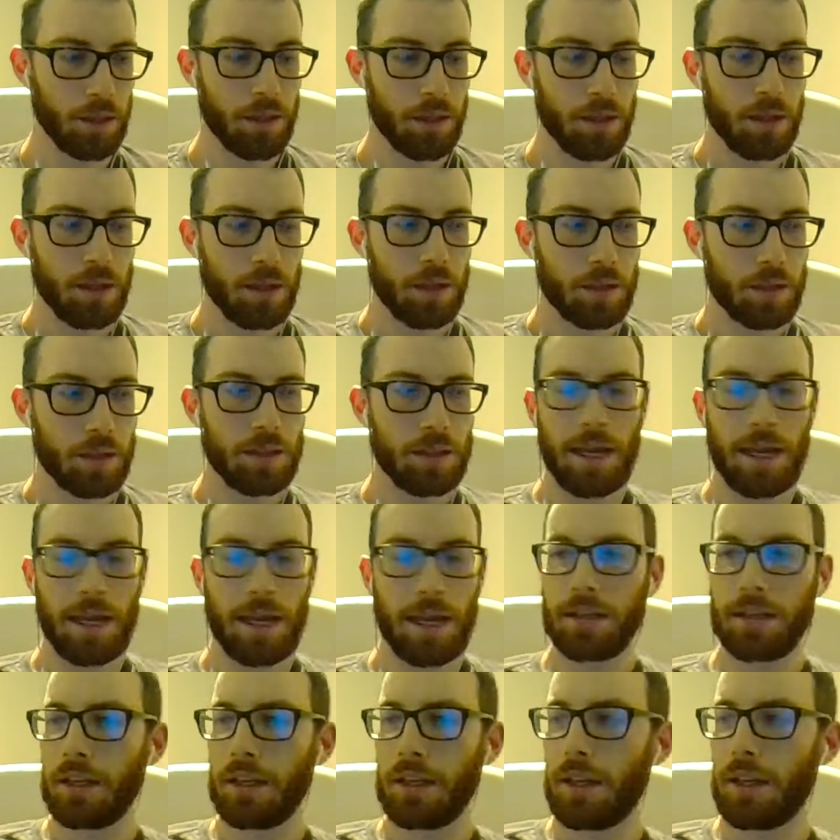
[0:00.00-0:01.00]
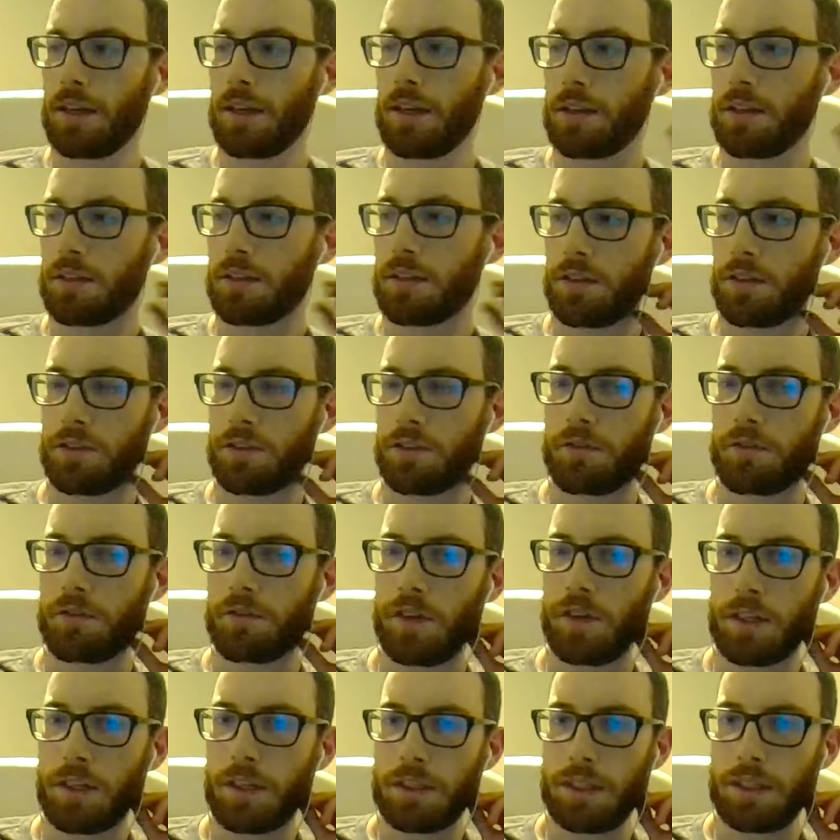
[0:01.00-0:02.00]
that, and also
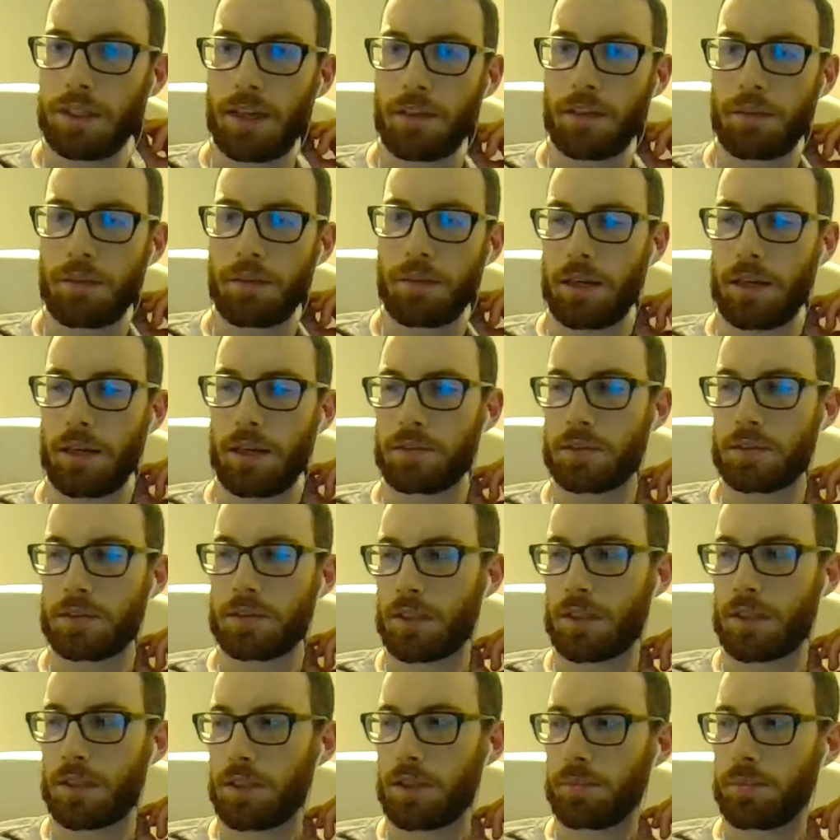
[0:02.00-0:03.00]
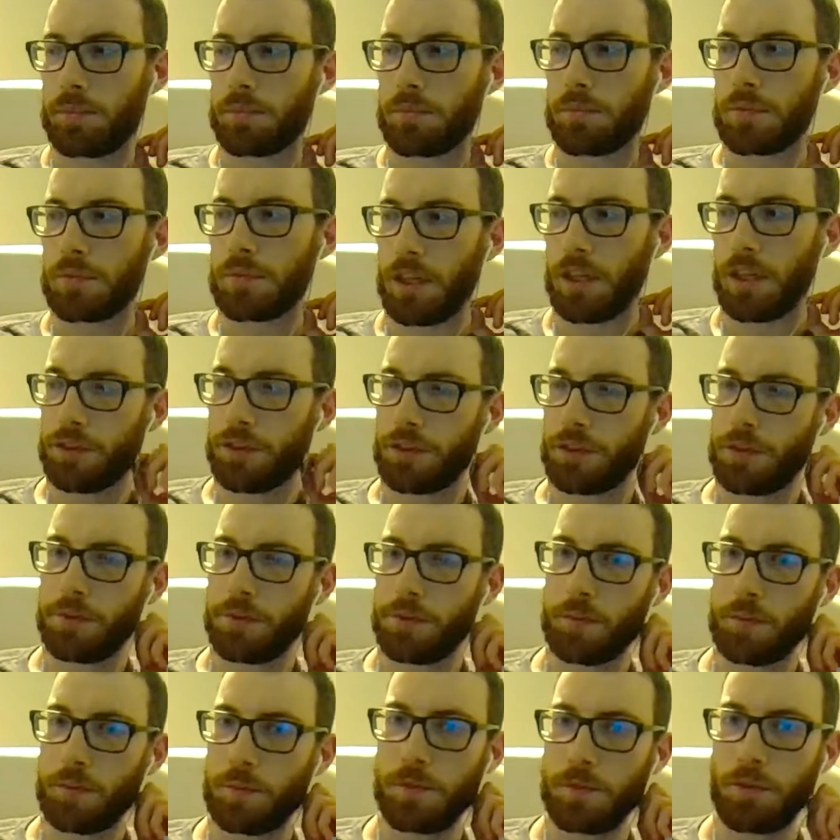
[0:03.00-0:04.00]
finding out about customs
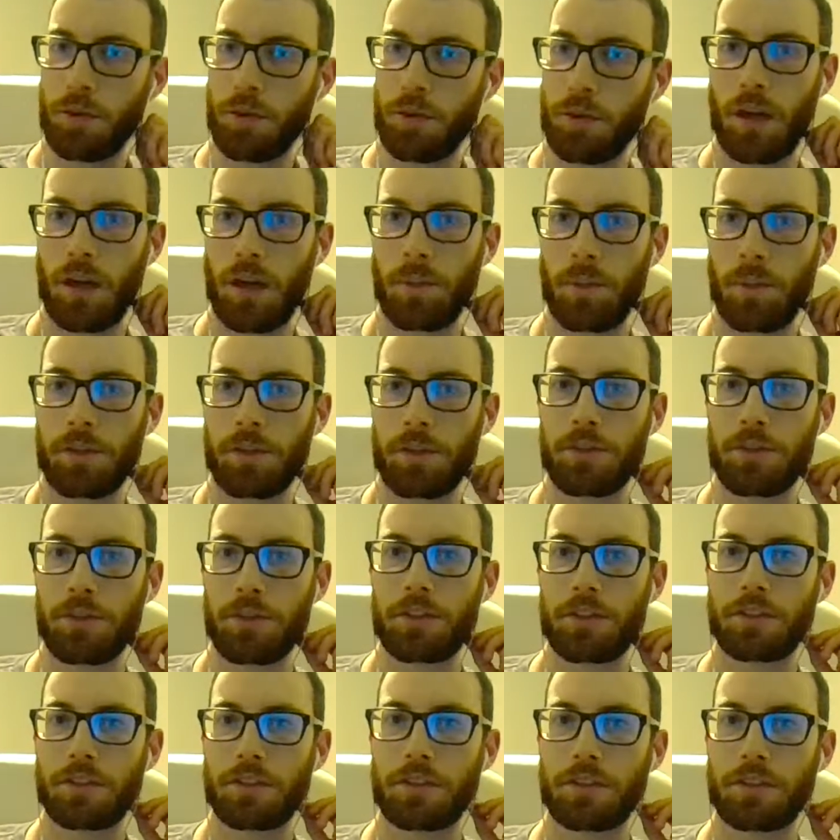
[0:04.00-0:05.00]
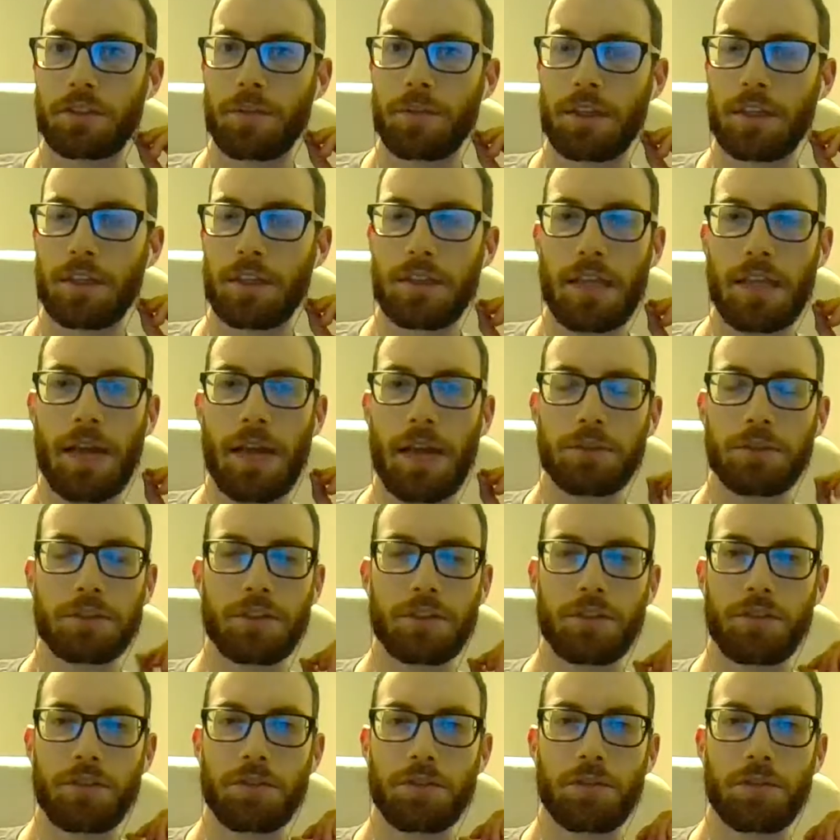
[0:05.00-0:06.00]
before I got my 360, I'm like, that was the
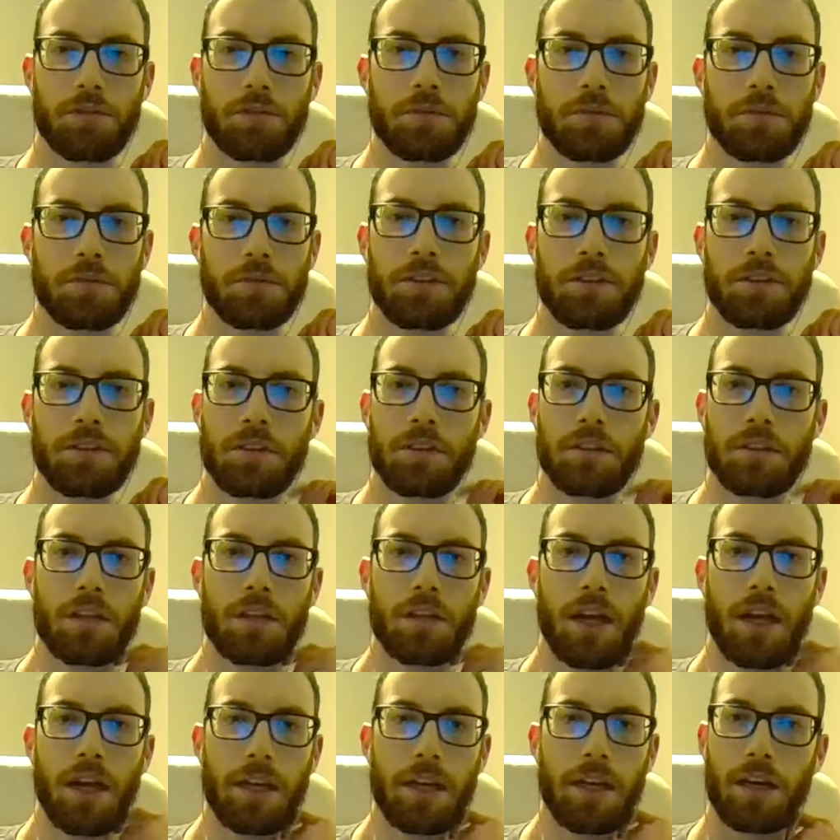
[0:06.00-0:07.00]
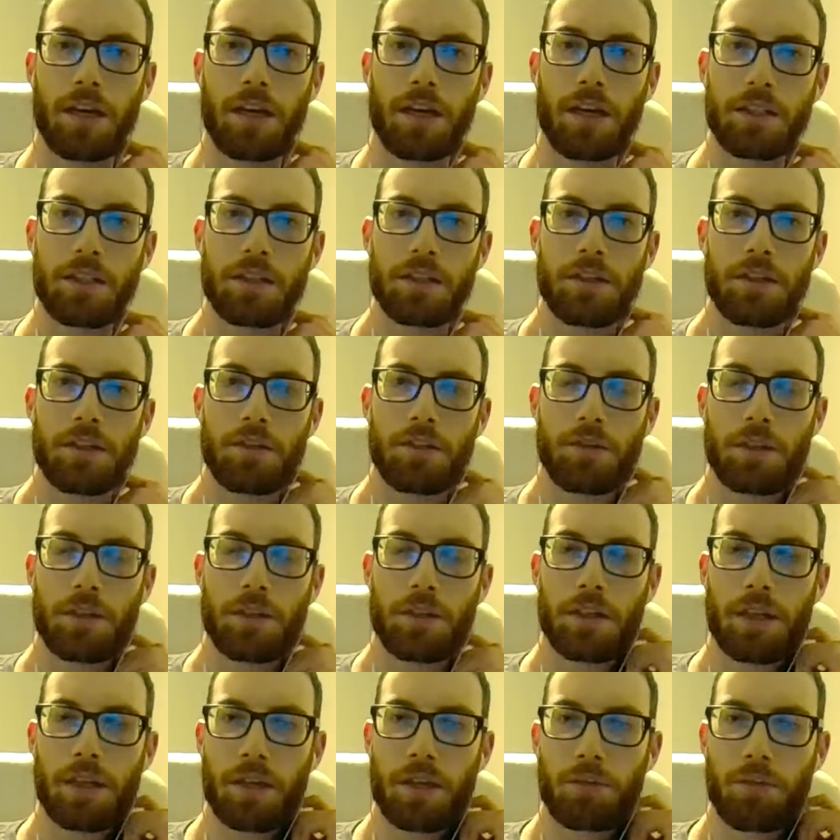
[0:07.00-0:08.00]
sole reason I got it, so I could
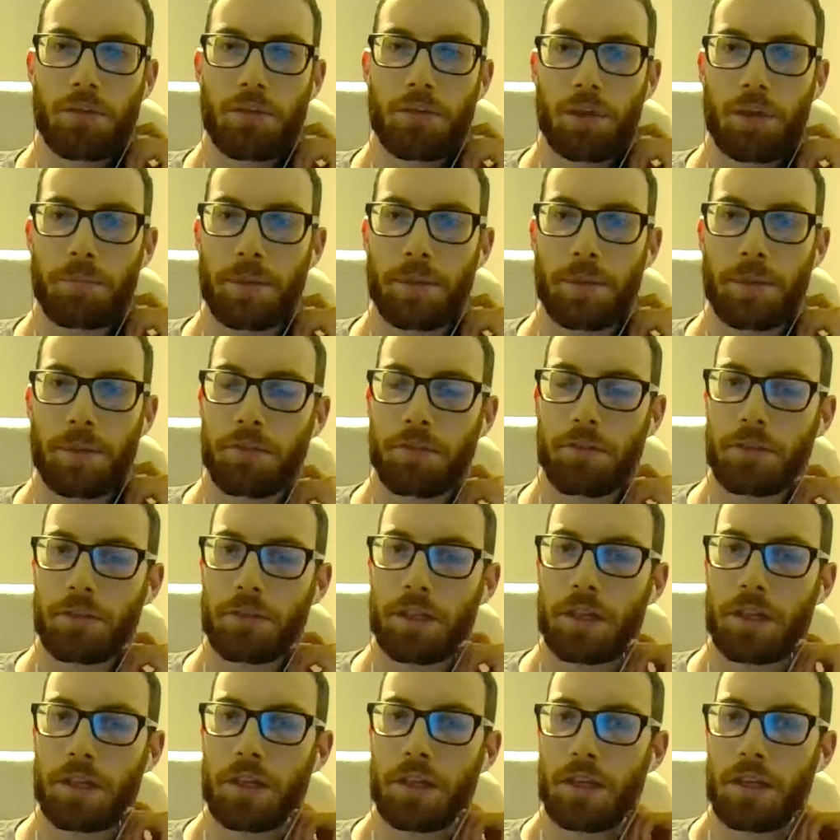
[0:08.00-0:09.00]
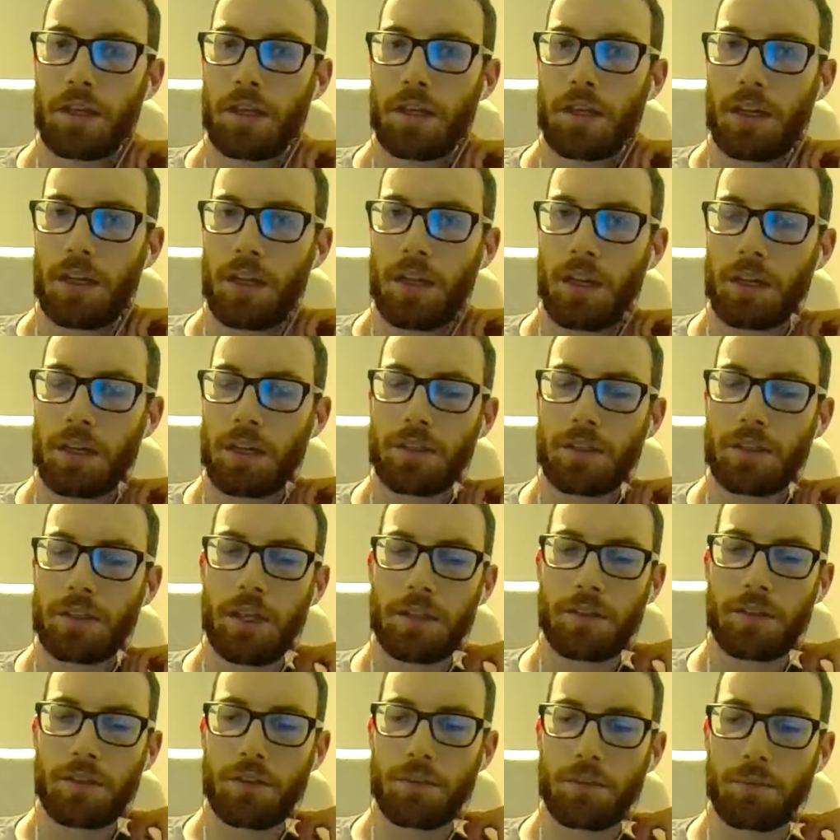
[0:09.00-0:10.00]
get Rock Band 3 and
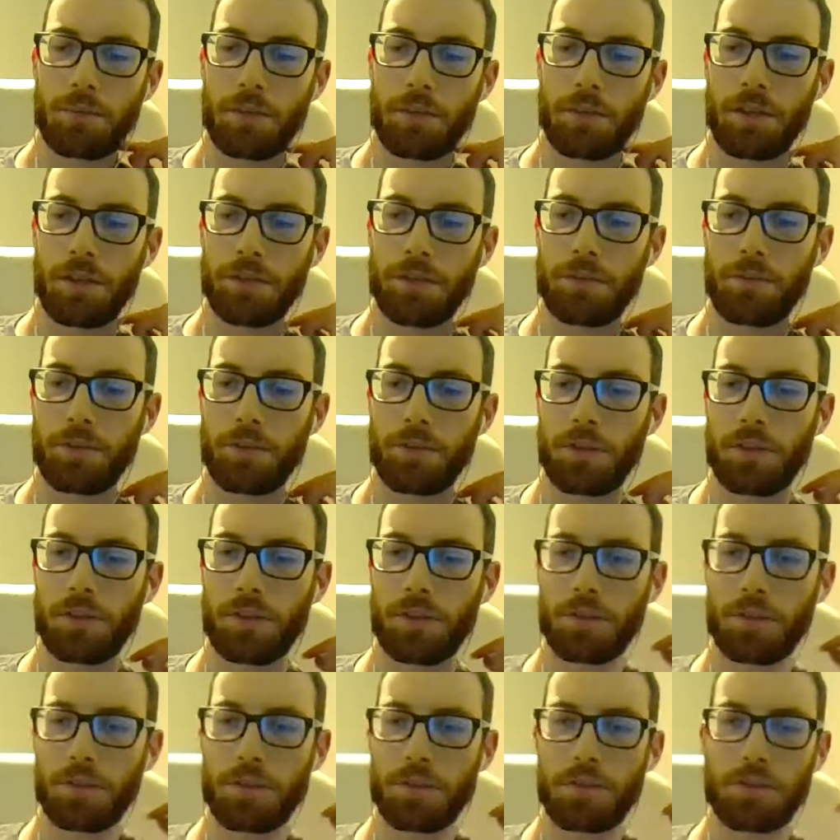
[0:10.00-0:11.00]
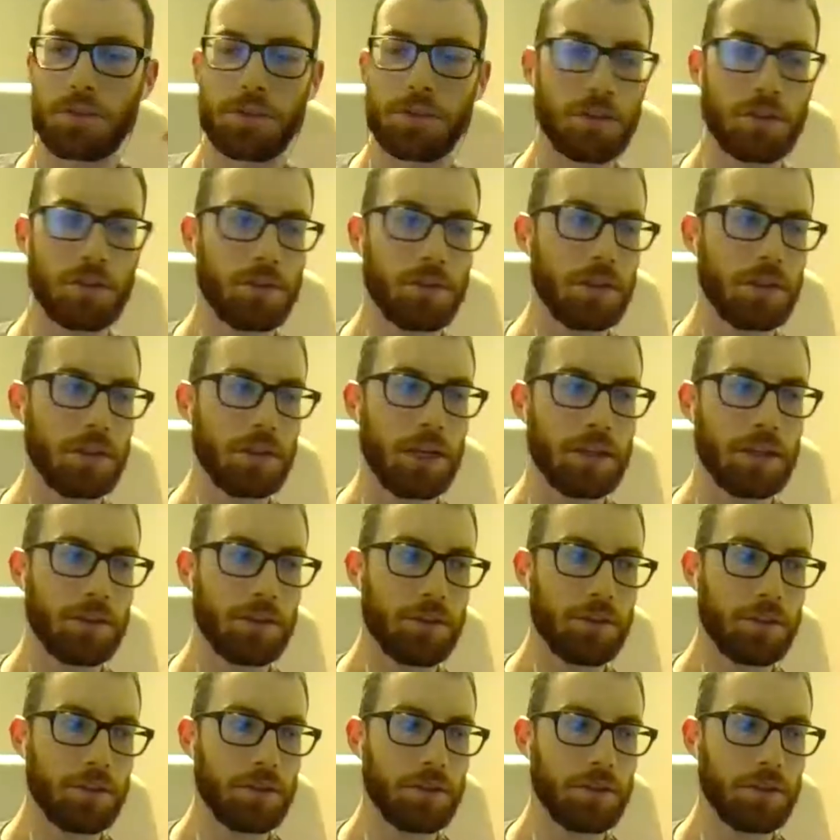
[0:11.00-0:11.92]
get some custom songs and just go nuts.